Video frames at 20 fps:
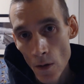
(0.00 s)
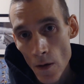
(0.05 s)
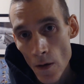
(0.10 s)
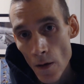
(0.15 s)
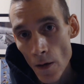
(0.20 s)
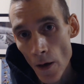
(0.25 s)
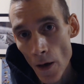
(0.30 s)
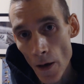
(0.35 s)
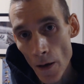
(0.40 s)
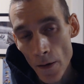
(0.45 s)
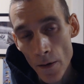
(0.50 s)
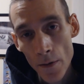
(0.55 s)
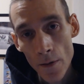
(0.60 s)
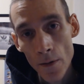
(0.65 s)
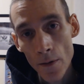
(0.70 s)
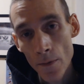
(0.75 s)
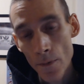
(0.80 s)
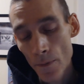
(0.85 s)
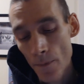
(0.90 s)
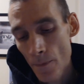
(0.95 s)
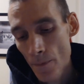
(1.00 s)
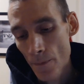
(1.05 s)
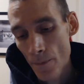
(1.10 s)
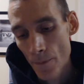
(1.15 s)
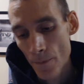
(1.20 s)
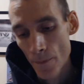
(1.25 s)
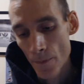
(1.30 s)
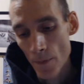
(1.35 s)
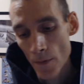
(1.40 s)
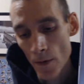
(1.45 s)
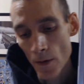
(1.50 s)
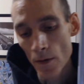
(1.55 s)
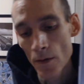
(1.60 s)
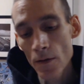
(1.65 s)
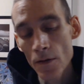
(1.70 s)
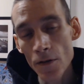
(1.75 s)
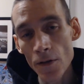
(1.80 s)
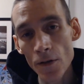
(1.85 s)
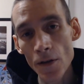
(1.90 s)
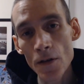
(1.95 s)
Hey,
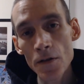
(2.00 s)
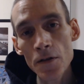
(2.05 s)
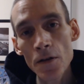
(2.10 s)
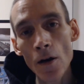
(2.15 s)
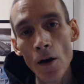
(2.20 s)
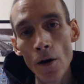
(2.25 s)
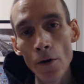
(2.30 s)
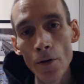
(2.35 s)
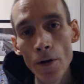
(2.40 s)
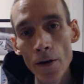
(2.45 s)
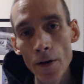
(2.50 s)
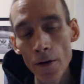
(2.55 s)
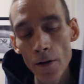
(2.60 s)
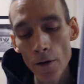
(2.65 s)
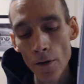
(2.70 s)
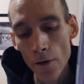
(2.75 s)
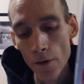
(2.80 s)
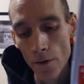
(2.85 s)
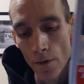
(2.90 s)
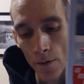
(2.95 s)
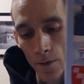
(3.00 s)
see this car right here?